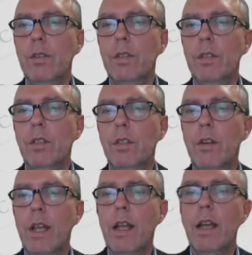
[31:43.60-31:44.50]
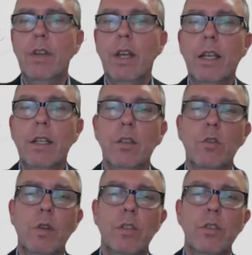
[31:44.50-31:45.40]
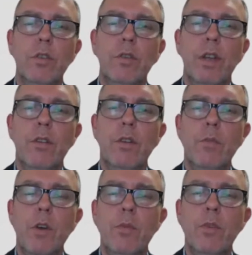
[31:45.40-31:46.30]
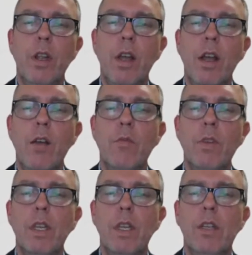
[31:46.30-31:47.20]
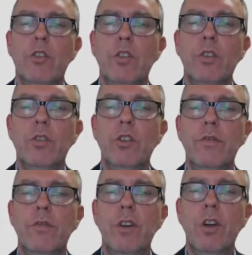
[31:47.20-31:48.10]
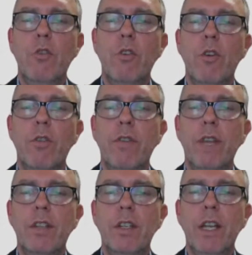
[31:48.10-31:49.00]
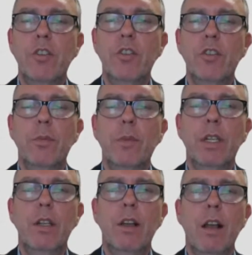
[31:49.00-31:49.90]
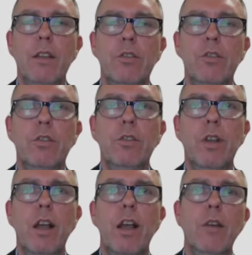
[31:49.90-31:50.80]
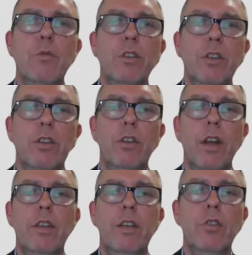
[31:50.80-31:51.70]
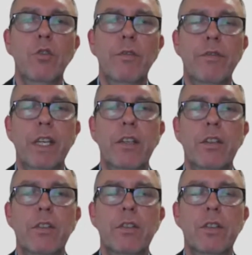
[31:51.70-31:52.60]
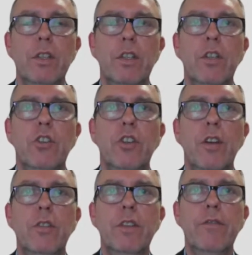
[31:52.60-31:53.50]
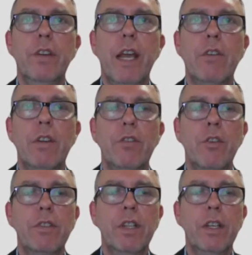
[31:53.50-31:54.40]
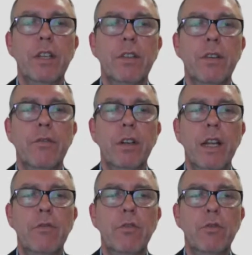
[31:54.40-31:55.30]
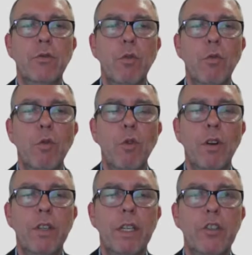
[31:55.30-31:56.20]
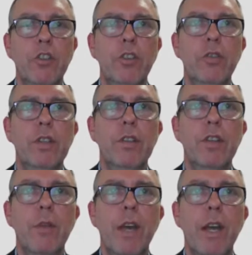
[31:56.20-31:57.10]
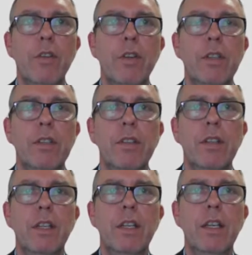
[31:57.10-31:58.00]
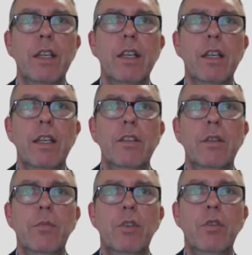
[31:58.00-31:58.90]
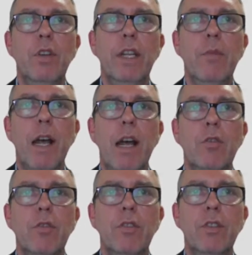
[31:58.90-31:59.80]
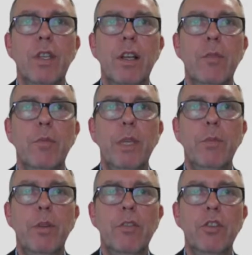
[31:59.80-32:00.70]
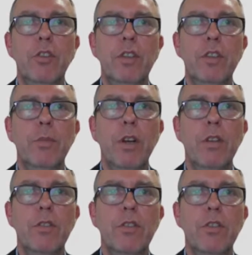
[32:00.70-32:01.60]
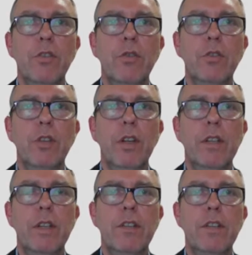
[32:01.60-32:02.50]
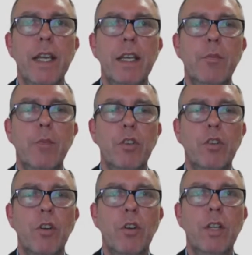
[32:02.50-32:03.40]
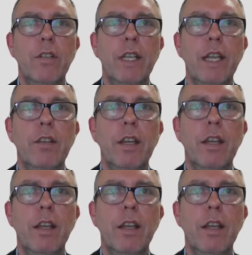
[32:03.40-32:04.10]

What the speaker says: Still don't have any other questions at the moment. Just further on vaccinations, I mean, I was looking, I think your figures show different areas, obviously at different levels. What are the issues in some areas? Is it purely about people are too dispersed to, you know, it's taking much longer to get